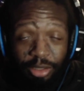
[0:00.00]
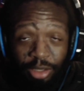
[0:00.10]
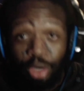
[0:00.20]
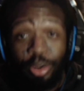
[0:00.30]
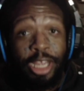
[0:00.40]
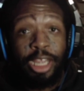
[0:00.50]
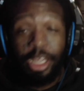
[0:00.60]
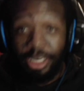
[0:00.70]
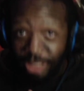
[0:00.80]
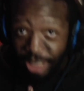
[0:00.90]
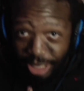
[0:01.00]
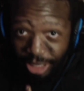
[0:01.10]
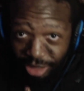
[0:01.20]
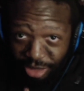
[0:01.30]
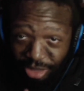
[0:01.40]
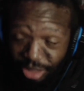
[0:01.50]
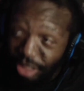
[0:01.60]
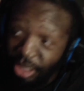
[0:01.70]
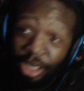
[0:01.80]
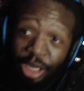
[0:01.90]
Oh hey, it's Kay.
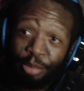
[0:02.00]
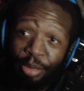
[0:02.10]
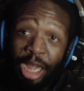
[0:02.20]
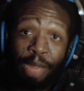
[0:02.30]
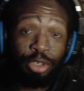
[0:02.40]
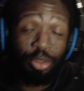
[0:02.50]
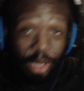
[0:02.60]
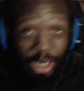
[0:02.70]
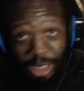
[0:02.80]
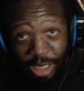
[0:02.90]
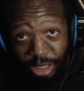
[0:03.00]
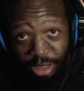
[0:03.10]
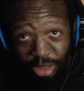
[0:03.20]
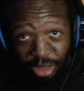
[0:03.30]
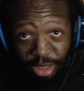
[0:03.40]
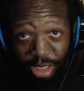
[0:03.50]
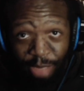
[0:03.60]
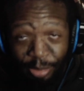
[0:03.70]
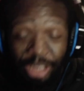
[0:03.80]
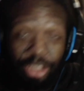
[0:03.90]
Um, I'm twenty-nine.
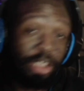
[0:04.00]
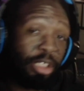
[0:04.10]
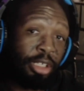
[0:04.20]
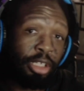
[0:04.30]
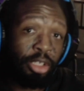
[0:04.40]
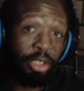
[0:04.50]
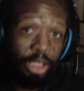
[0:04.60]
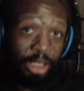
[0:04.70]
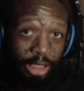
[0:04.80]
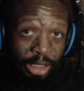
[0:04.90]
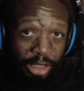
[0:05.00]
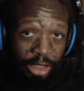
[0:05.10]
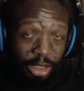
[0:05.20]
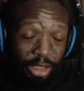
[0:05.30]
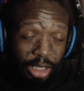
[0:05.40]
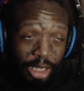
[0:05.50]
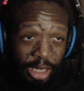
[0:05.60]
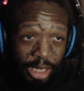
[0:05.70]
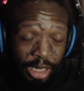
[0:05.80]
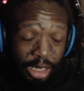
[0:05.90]
I'm actually turning thirty
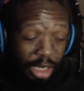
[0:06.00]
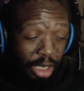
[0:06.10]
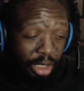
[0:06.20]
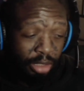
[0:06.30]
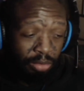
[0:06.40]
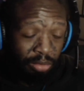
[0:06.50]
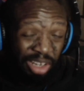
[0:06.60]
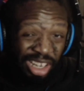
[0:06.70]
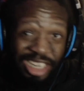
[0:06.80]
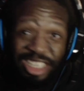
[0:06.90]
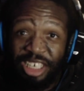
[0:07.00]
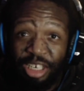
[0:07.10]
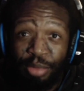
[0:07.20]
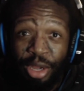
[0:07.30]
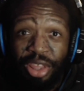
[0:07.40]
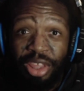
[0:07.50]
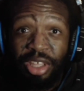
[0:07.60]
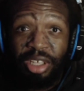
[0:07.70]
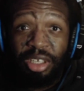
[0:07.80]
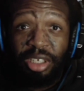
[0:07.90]
in less than a month.
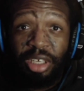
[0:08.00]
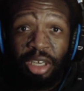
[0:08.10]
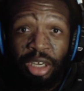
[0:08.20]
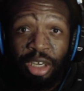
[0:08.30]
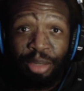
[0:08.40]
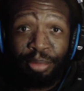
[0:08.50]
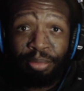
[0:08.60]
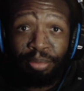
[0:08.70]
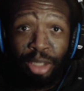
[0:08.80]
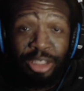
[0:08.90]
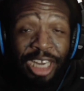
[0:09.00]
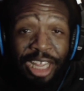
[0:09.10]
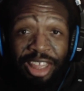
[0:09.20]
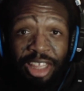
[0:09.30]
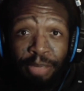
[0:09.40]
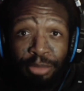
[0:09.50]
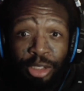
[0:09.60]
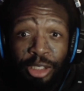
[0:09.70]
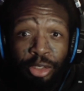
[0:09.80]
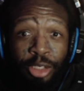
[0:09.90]
Um, March eighth, I'm
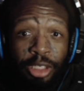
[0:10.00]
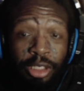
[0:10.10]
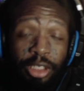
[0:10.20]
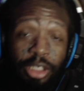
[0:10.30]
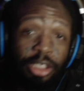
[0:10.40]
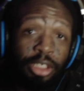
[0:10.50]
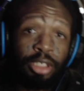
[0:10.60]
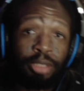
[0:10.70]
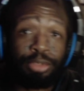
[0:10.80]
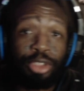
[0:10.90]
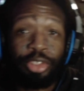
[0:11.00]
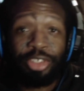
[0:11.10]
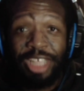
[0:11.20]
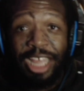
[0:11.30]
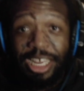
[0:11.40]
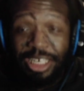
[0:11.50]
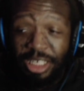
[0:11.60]
turning thirty. Um, so there's that.